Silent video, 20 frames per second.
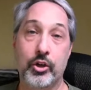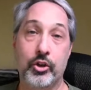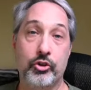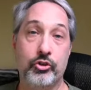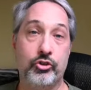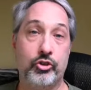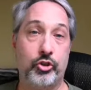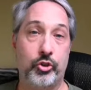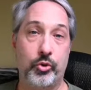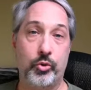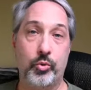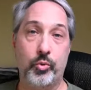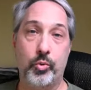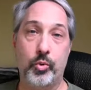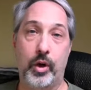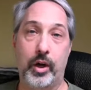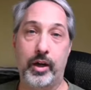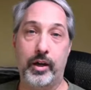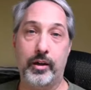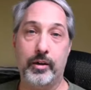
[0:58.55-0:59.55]

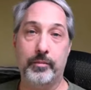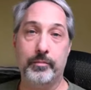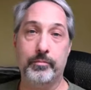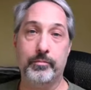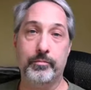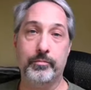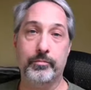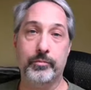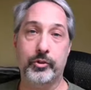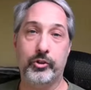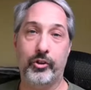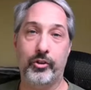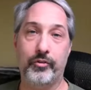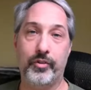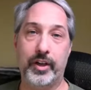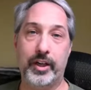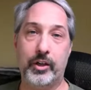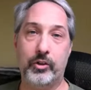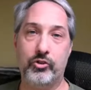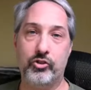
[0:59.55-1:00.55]
to the
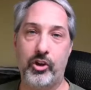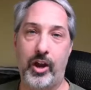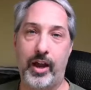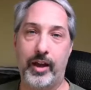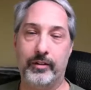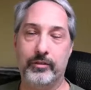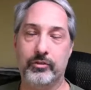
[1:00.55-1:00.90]
video chat.